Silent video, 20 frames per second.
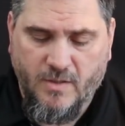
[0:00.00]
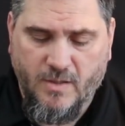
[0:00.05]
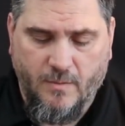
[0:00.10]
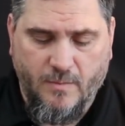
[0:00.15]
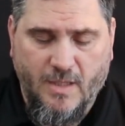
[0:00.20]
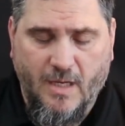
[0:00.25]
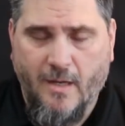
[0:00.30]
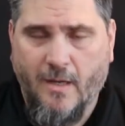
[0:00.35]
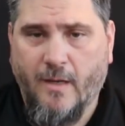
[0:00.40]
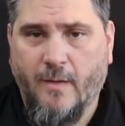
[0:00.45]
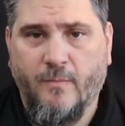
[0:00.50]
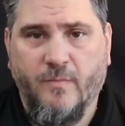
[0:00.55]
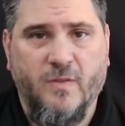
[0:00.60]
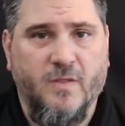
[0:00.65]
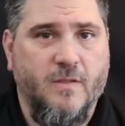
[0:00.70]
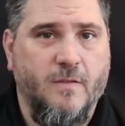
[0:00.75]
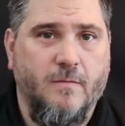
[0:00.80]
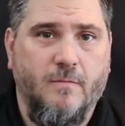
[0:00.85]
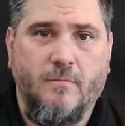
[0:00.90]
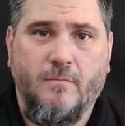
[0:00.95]

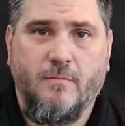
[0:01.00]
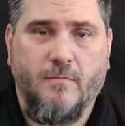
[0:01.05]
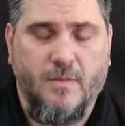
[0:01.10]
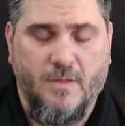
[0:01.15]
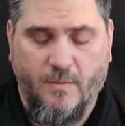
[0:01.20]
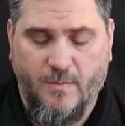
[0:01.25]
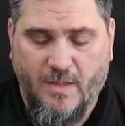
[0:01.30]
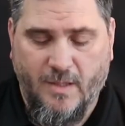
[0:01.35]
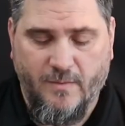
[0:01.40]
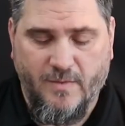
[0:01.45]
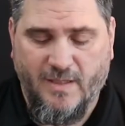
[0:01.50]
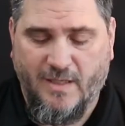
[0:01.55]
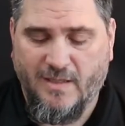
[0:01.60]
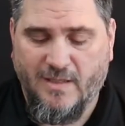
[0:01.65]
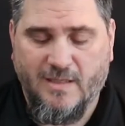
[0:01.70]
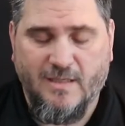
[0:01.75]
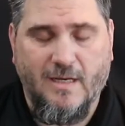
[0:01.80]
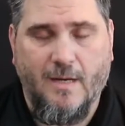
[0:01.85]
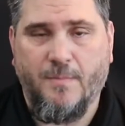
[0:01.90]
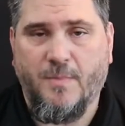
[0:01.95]
Sometimes they
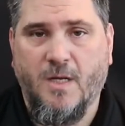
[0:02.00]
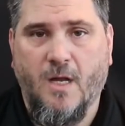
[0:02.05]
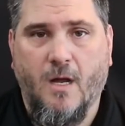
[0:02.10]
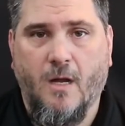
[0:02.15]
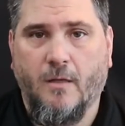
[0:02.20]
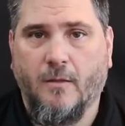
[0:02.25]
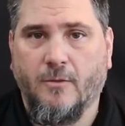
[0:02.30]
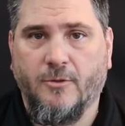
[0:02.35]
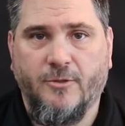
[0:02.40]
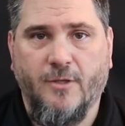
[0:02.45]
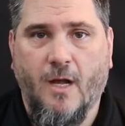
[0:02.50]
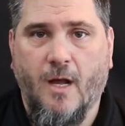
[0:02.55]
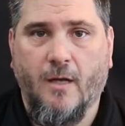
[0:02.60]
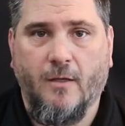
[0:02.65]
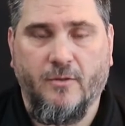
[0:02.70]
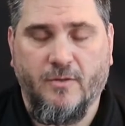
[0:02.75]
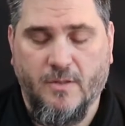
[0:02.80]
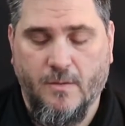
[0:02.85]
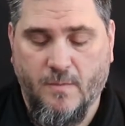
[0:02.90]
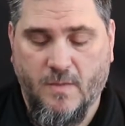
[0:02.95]
get stepped on or
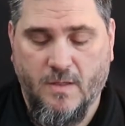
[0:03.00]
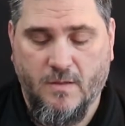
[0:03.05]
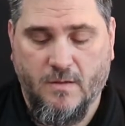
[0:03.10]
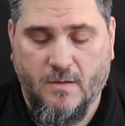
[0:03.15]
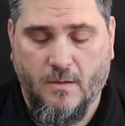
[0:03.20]
shot or something.